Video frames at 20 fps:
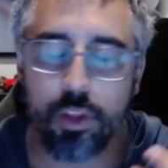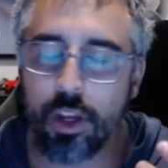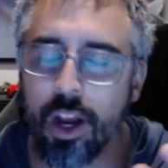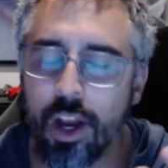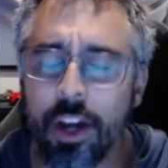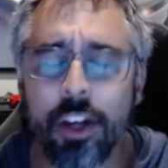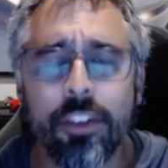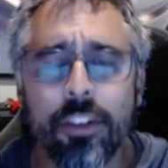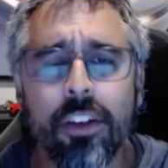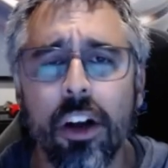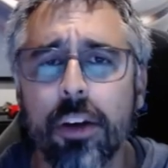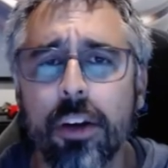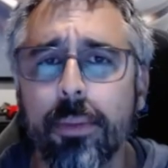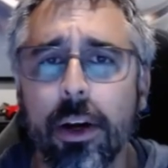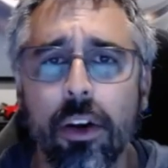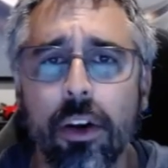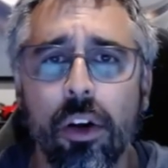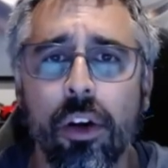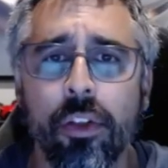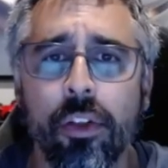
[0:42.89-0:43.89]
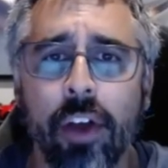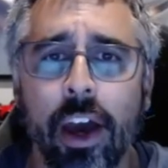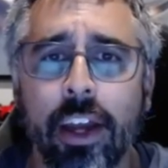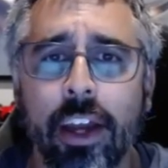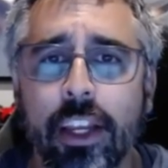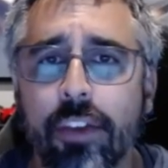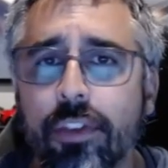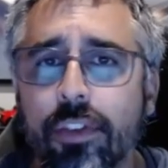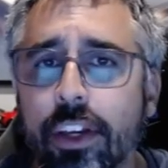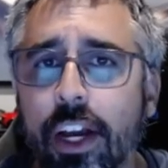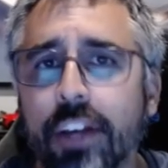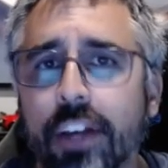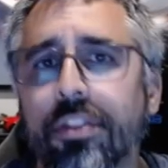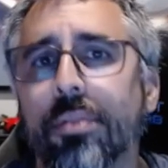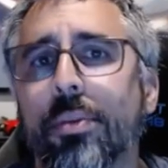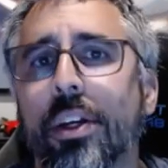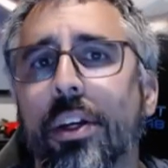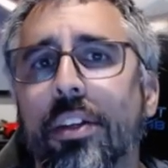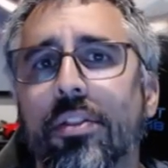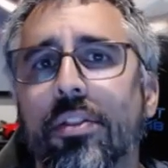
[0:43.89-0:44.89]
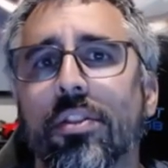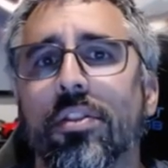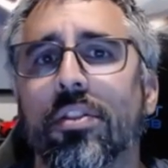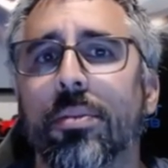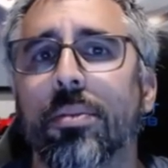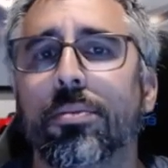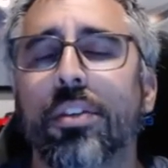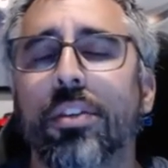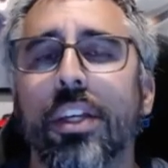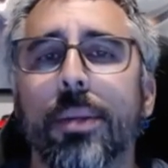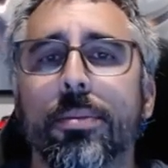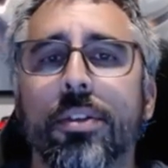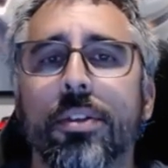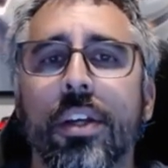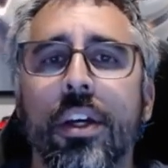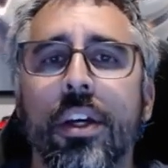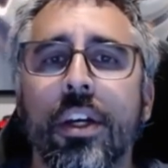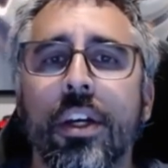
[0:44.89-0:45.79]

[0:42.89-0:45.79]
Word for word: I'm going to talk about all of that, give you guys some hints and some tips.